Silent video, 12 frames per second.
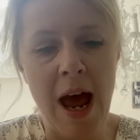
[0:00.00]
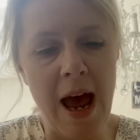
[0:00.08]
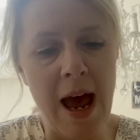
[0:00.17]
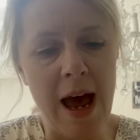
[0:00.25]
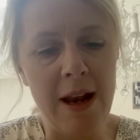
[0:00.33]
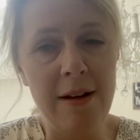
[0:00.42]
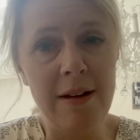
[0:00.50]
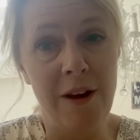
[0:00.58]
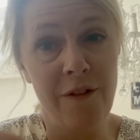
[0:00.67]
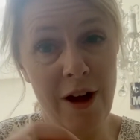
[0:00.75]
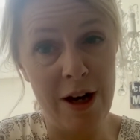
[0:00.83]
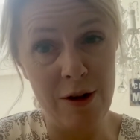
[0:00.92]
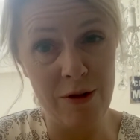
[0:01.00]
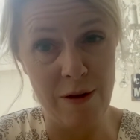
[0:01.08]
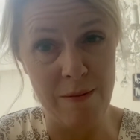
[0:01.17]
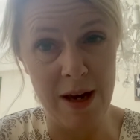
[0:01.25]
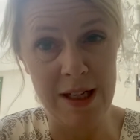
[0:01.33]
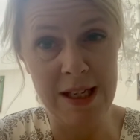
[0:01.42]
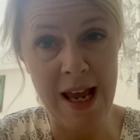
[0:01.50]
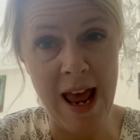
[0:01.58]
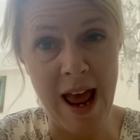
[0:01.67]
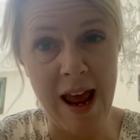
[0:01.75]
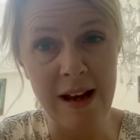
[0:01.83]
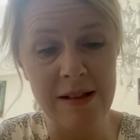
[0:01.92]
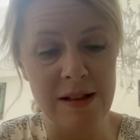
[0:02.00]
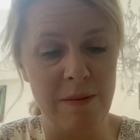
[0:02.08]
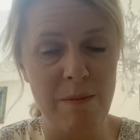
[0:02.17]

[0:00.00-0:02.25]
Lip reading: And if I look at my text